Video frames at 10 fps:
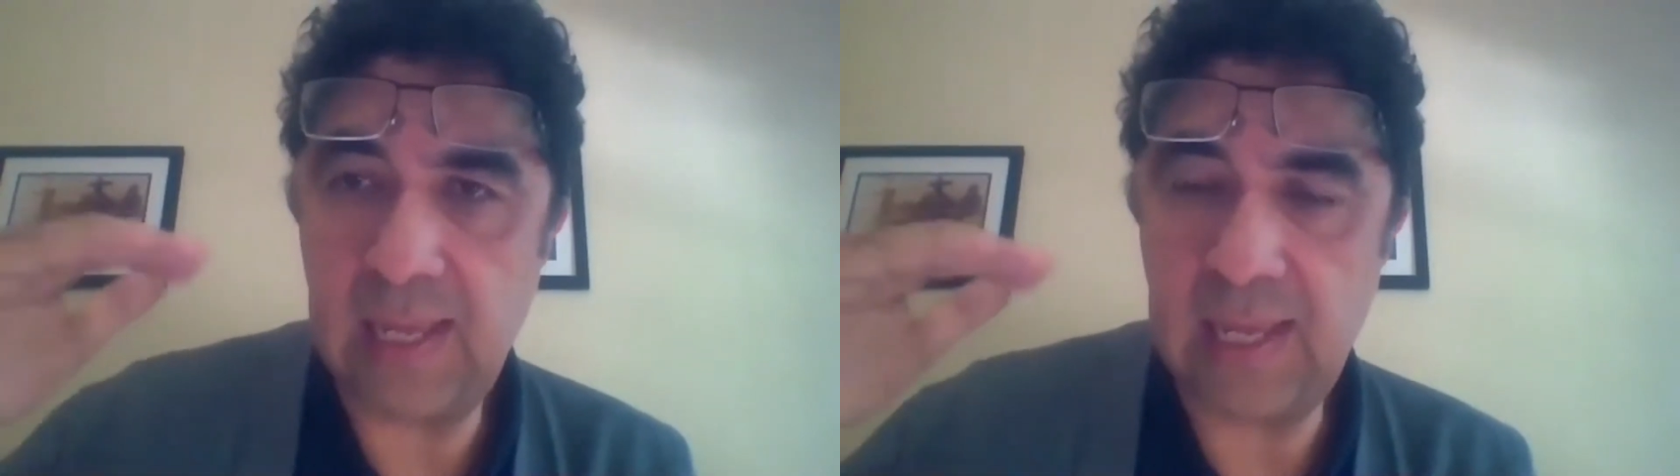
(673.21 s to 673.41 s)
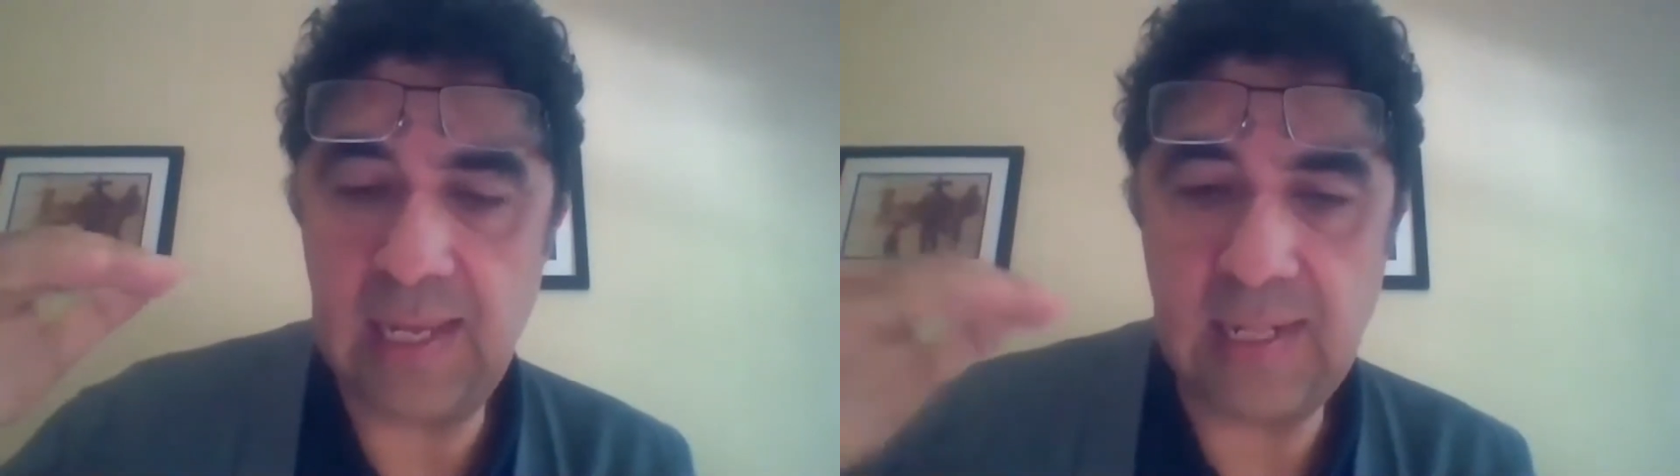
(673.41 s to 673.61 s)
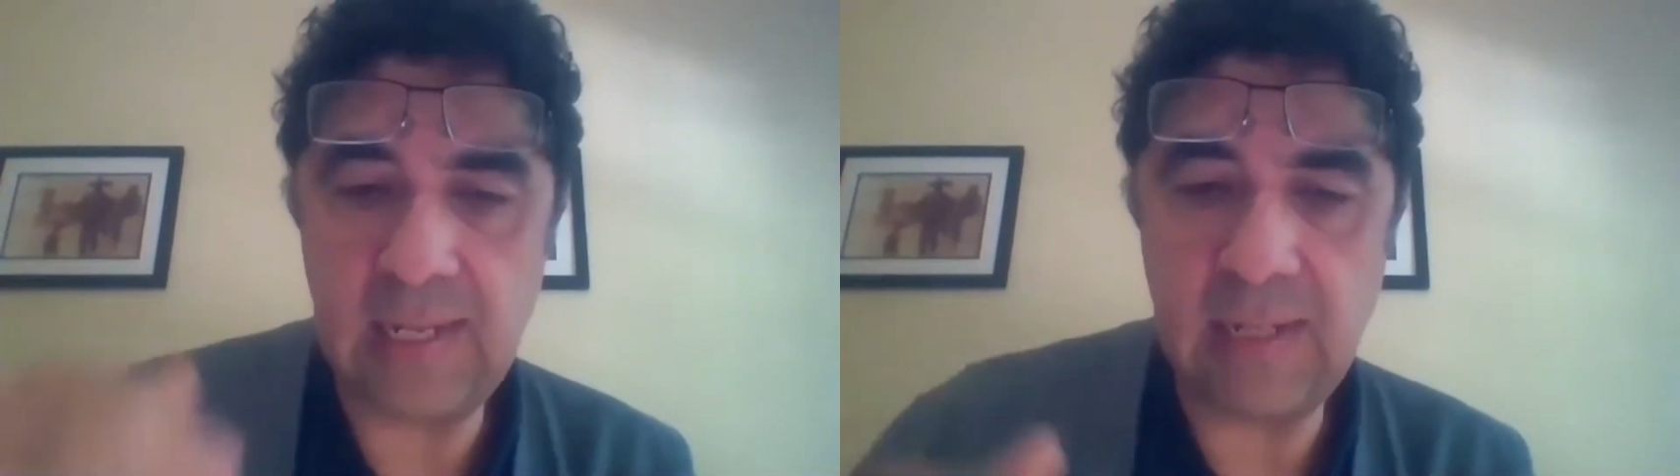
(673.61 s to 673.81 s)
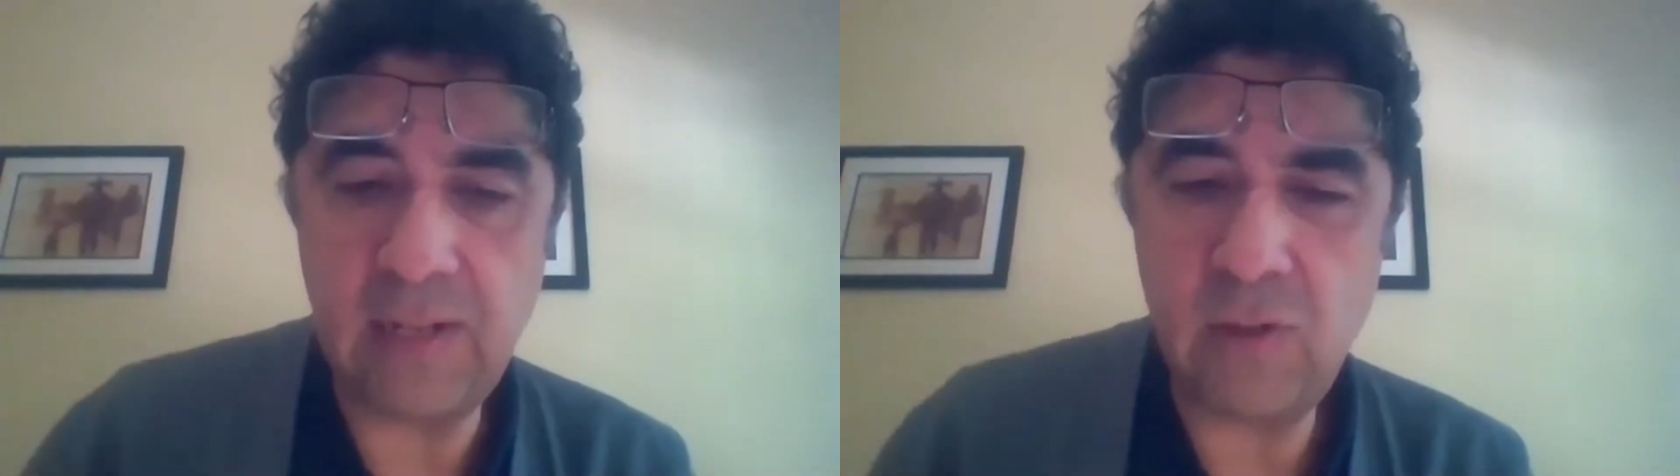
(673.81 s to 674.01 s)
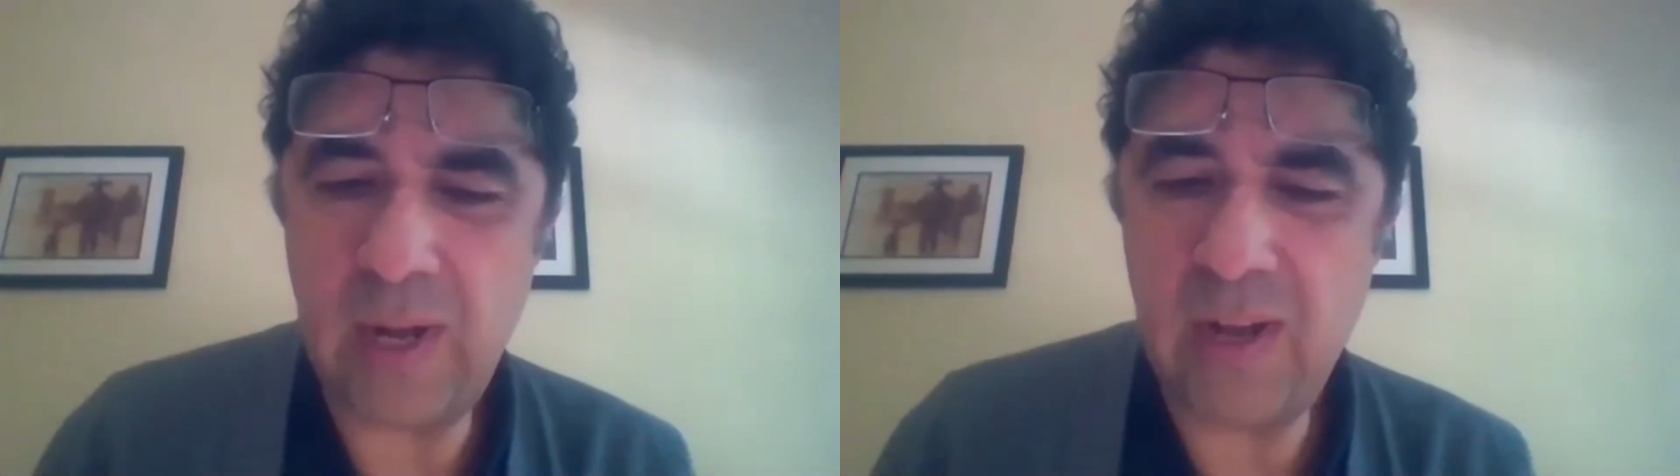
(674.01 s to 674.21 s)

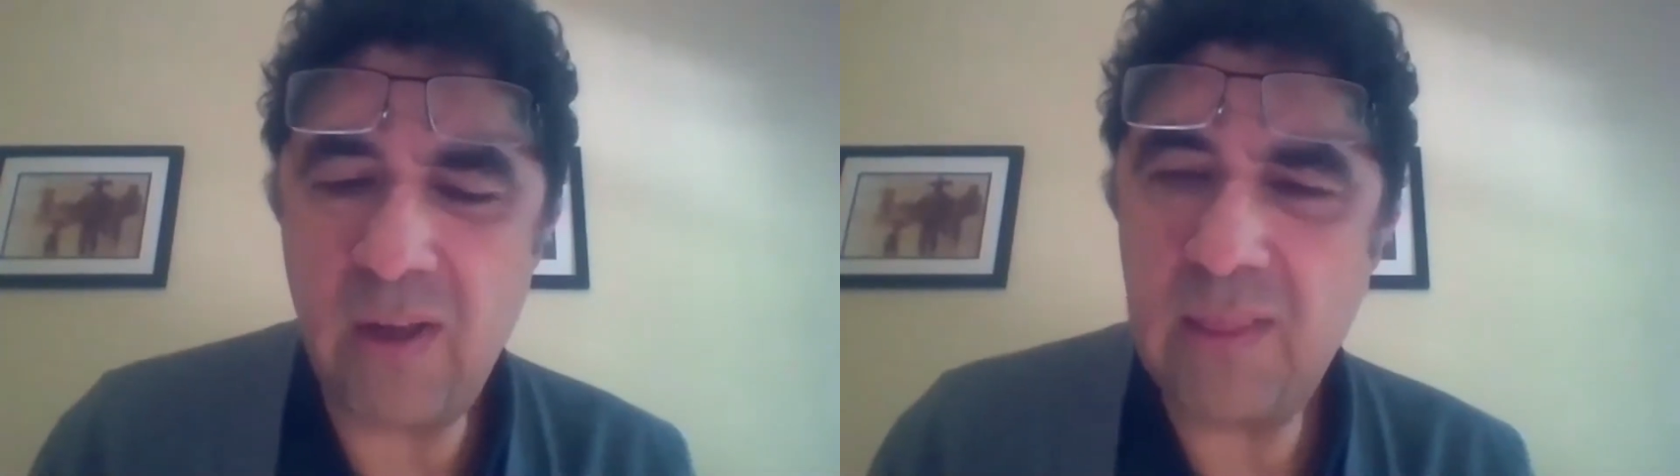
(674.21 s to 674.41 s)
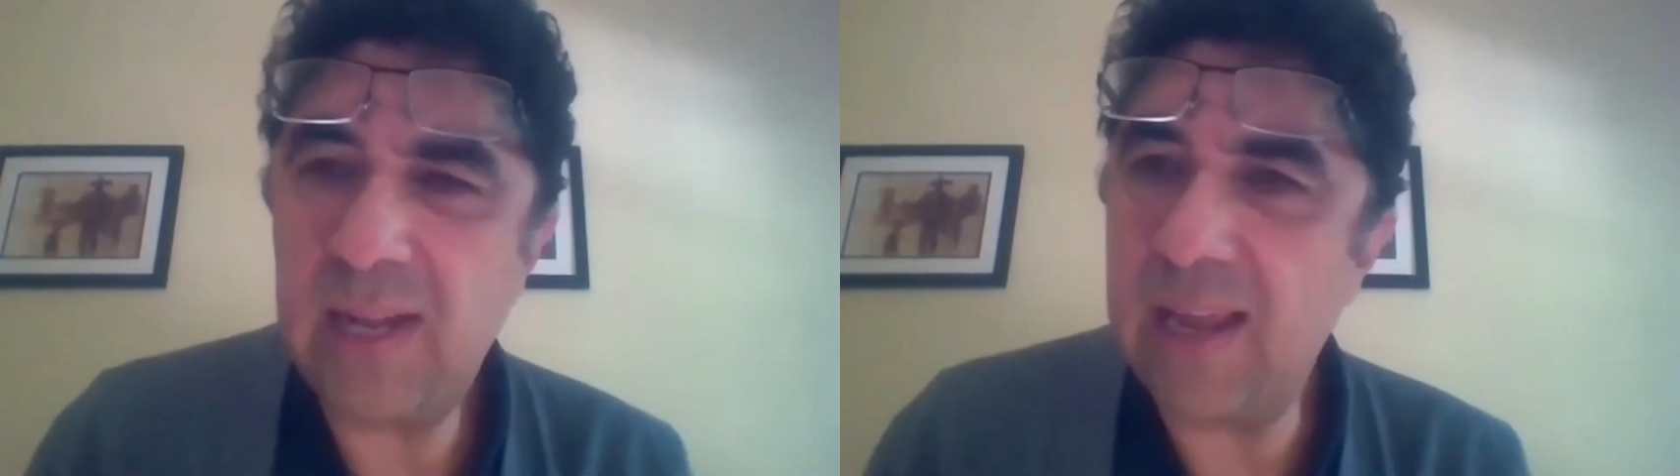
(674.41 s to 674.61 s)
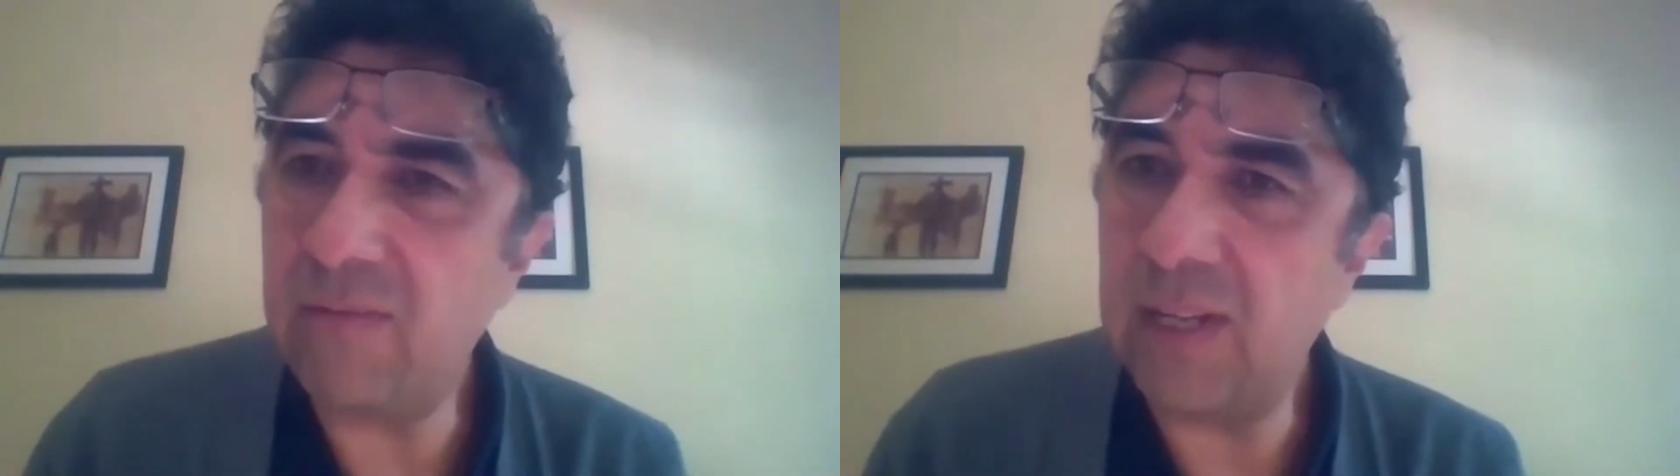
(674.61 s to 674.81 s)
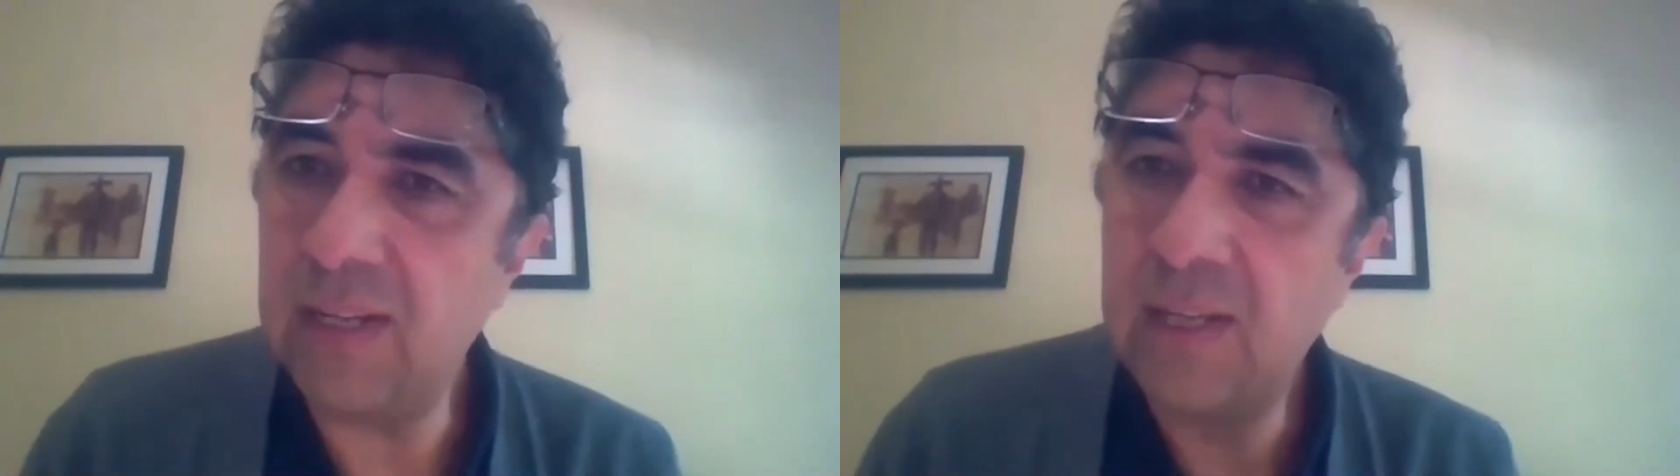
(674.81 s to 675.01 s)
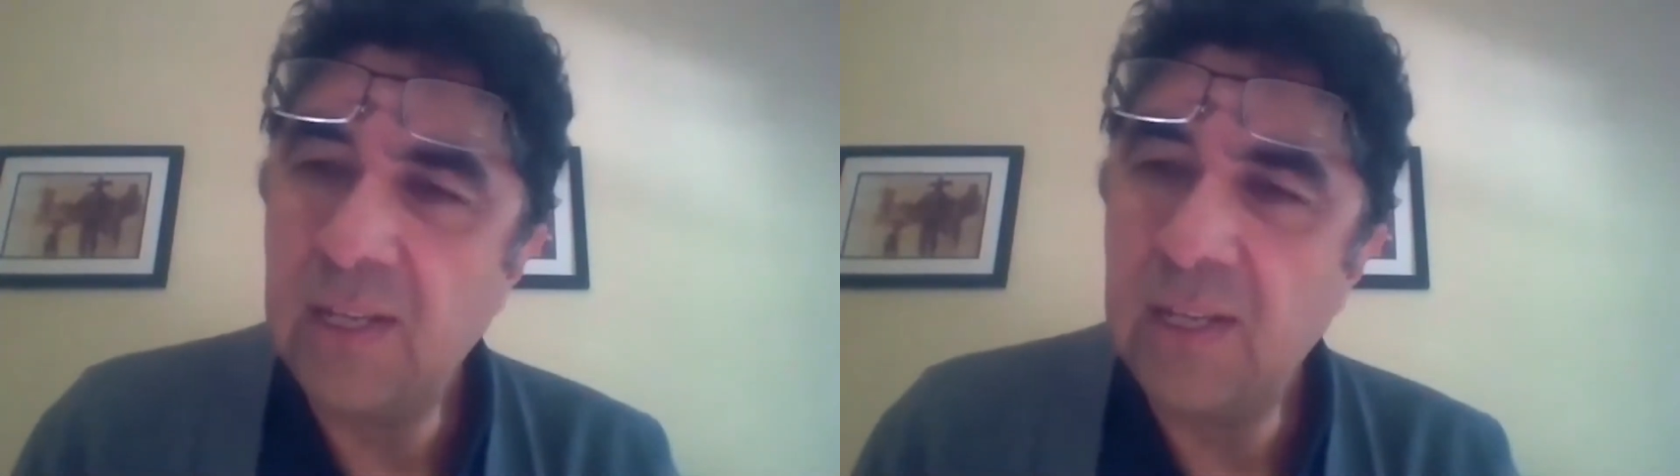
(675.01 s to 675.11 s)
into another level.